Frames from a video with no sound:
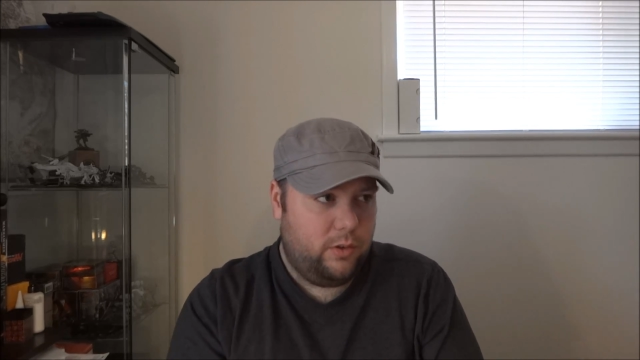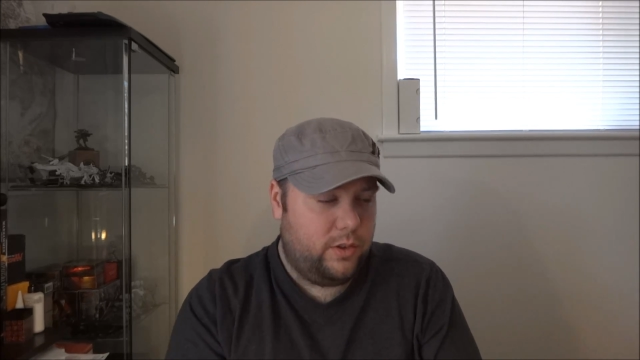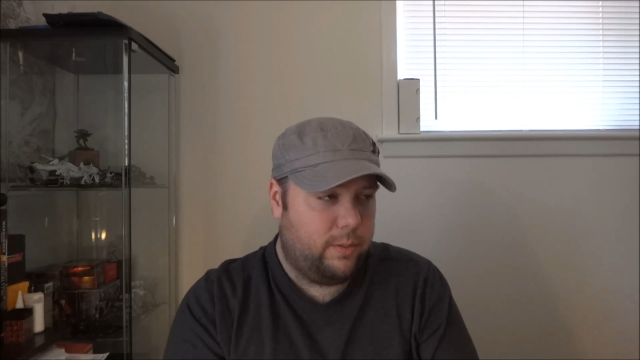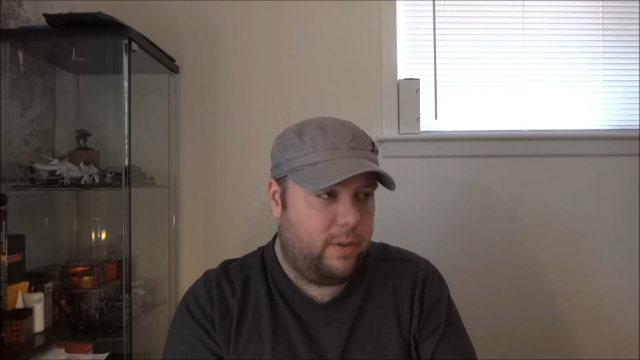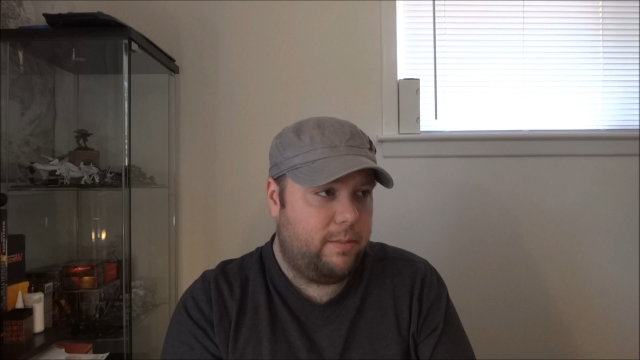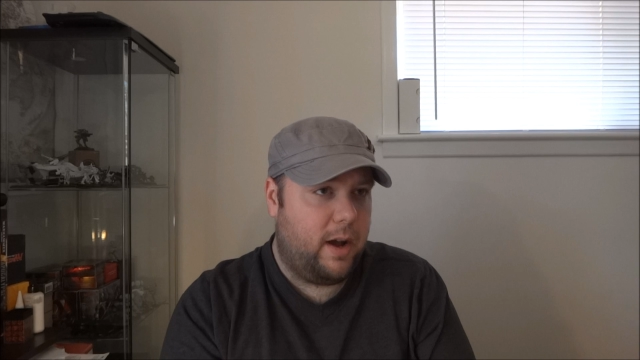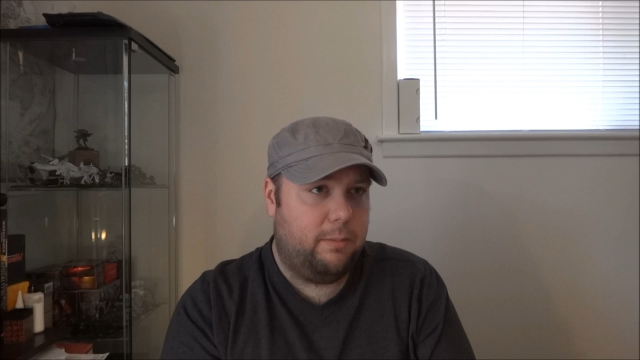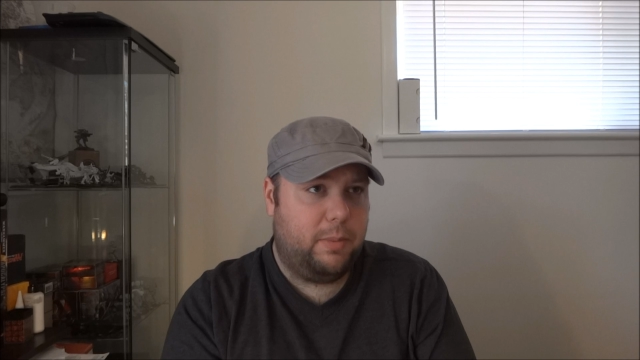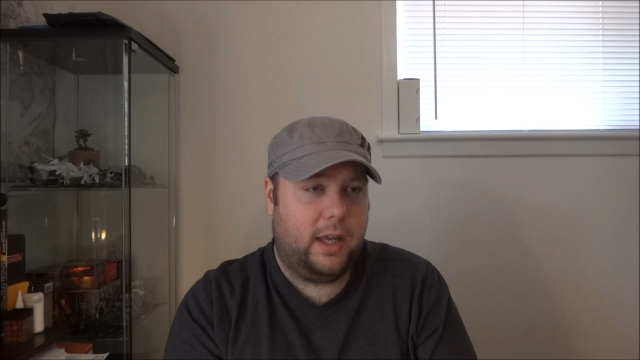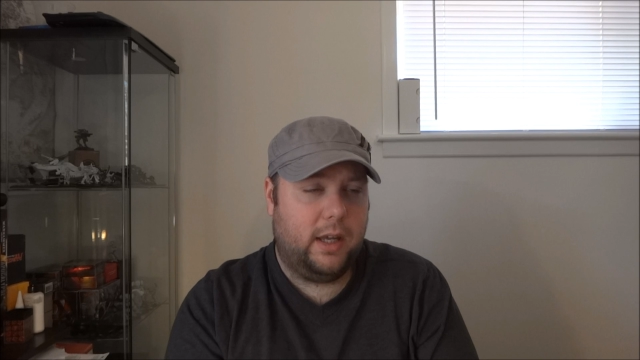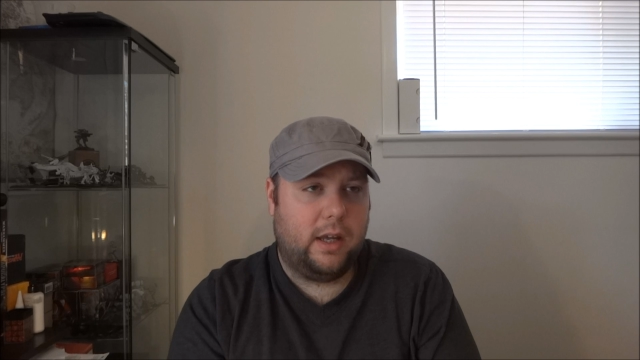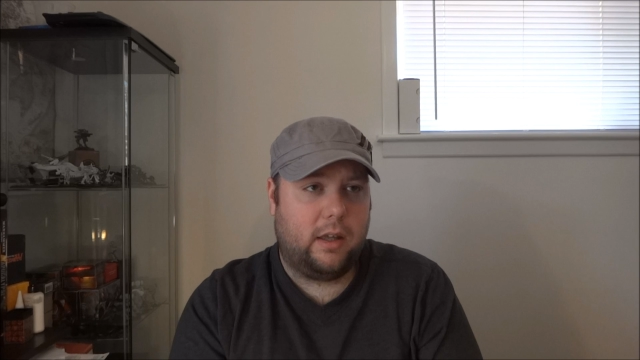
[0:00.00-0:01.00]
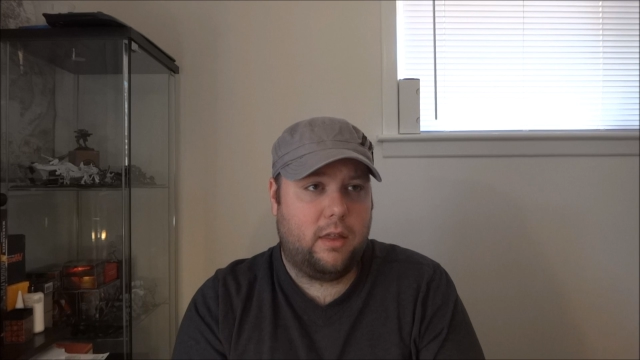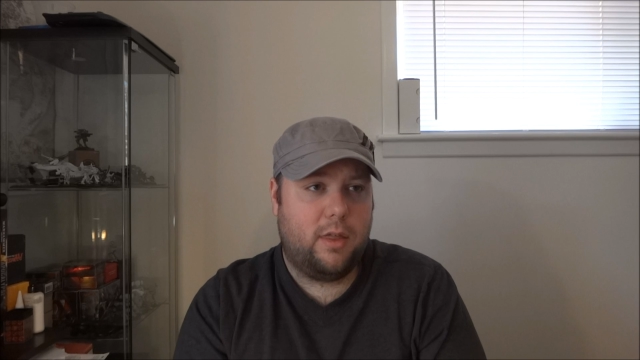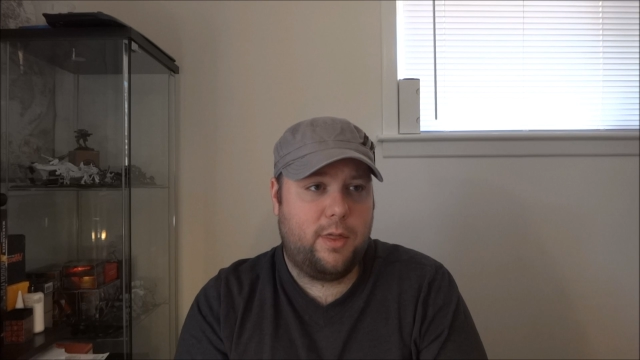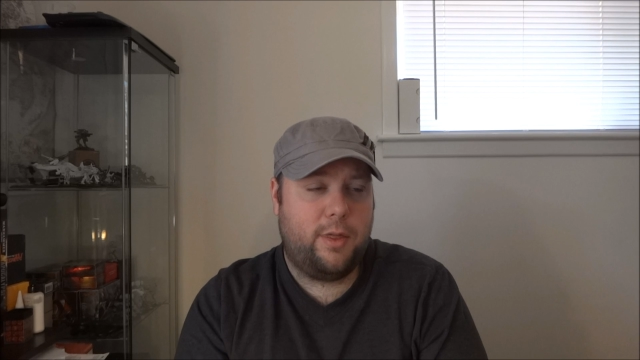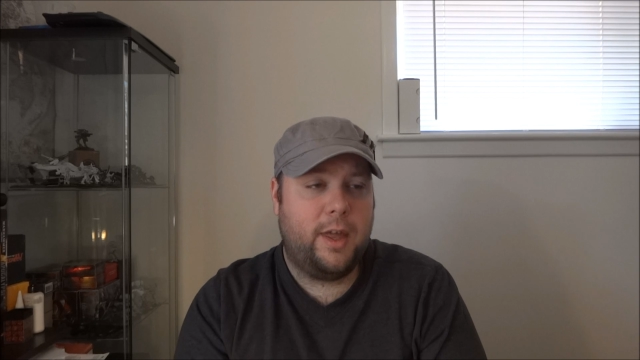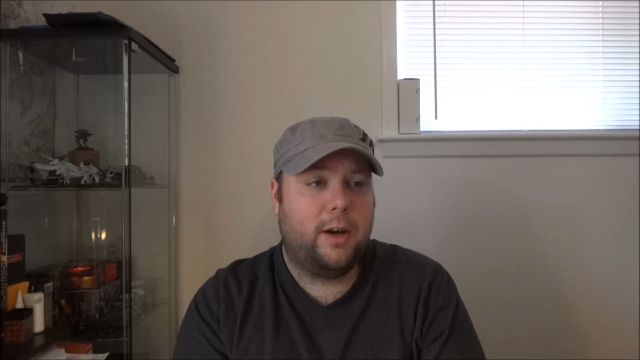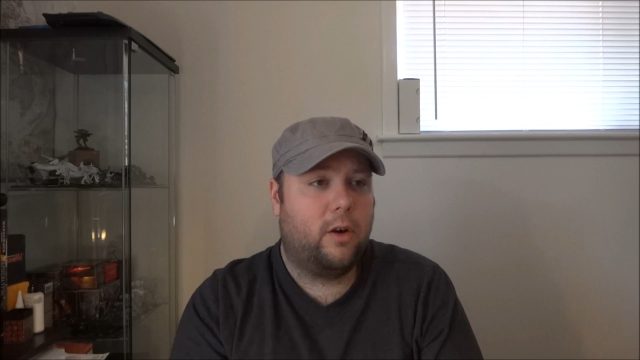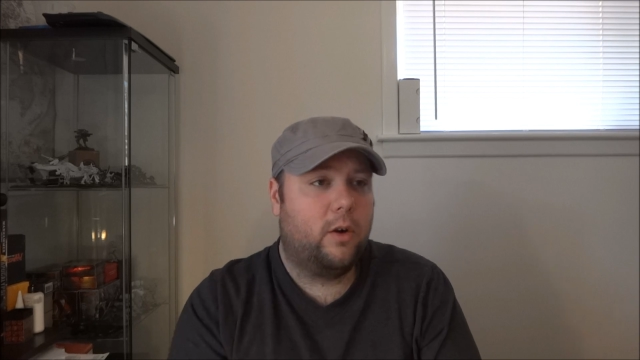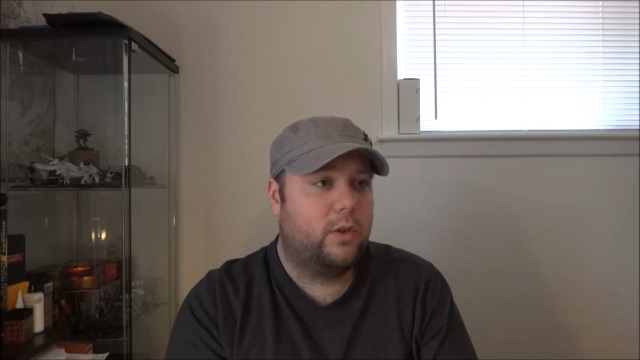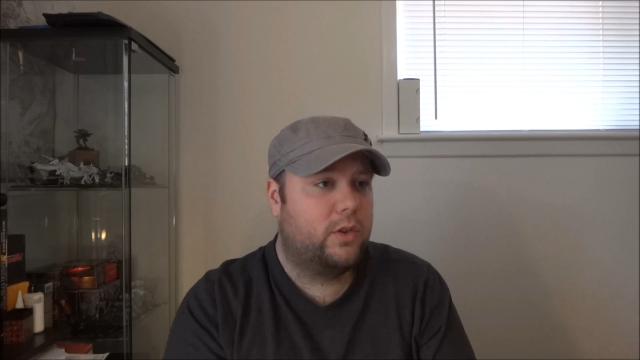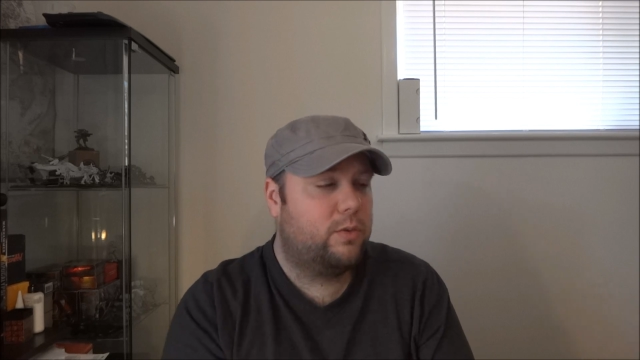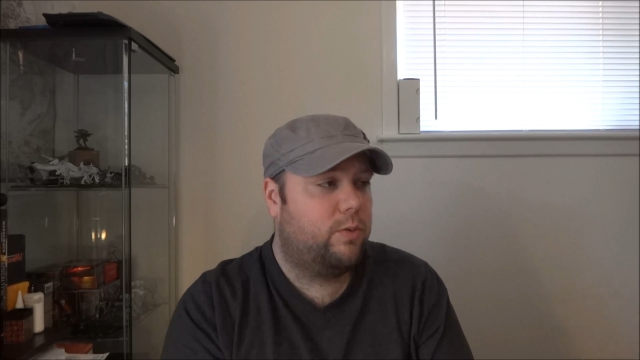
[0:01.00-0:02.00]
Somebody might pick
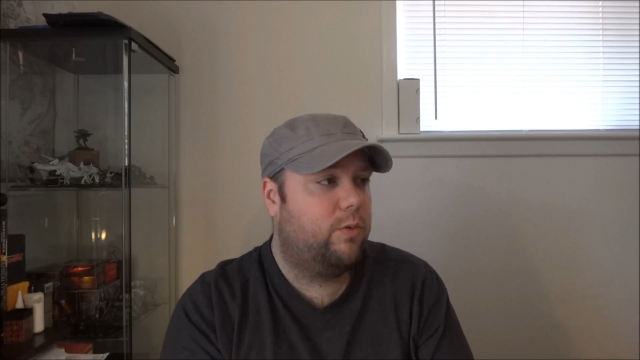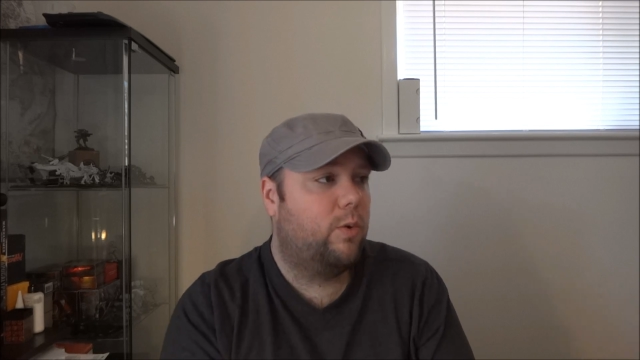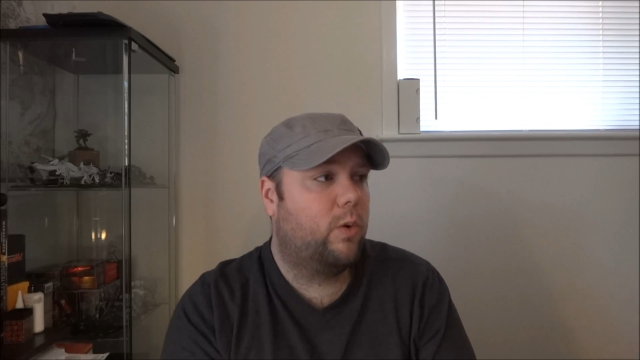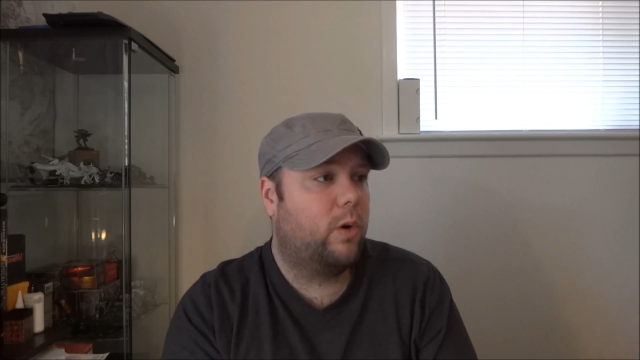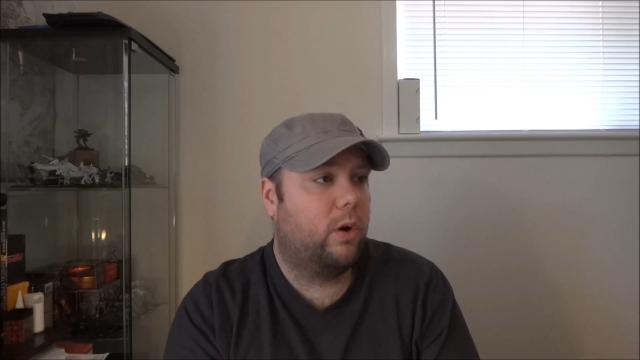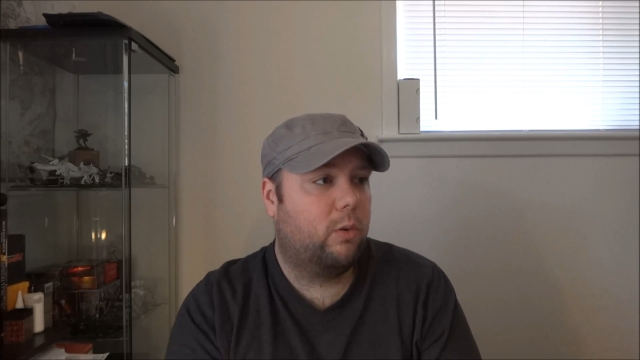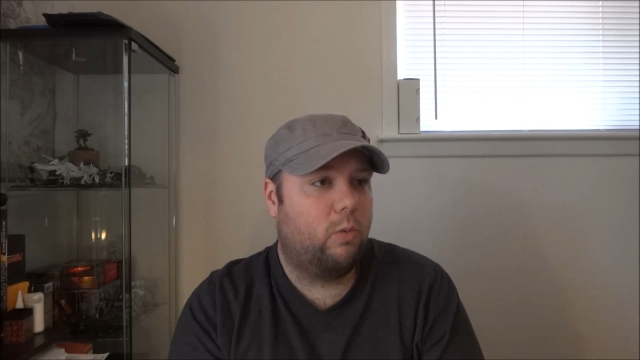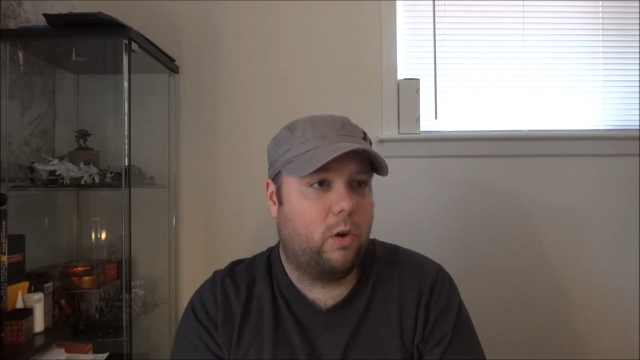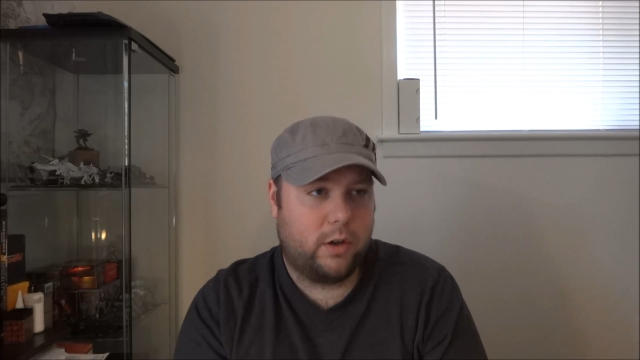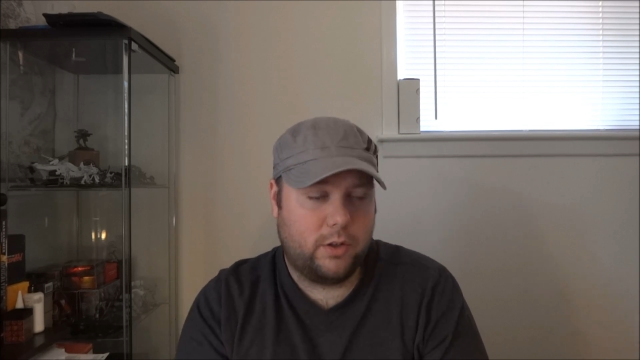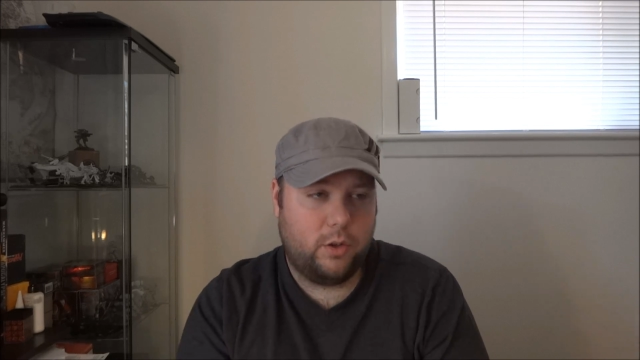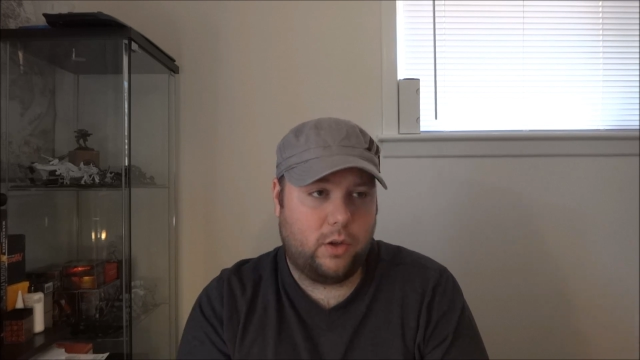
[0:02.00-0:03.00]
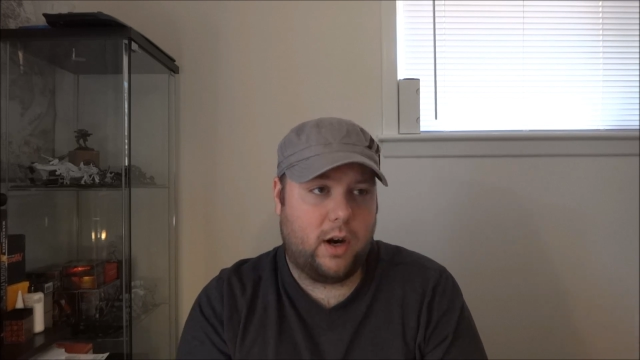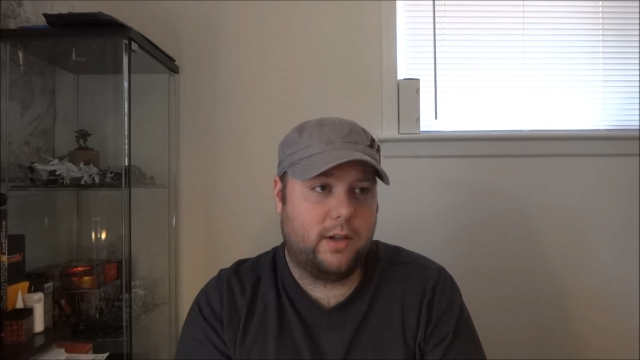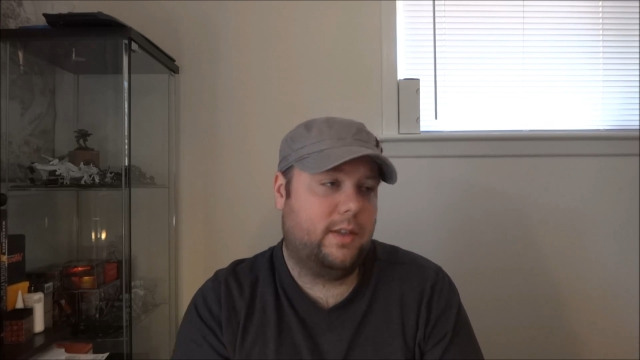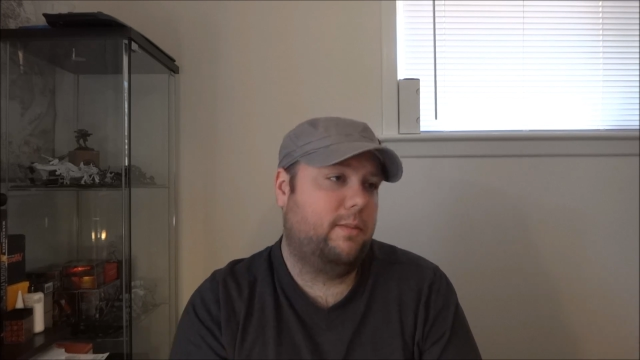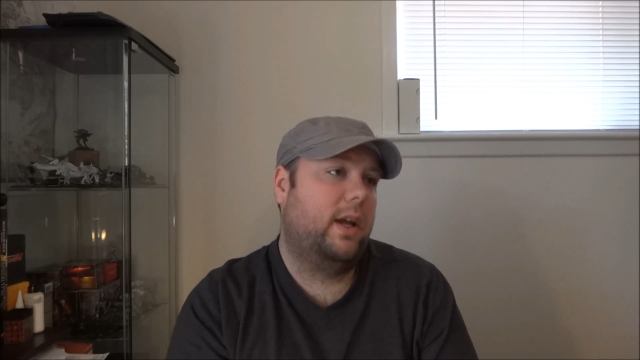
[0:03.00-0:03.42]
Theros for 1 or 2 cards.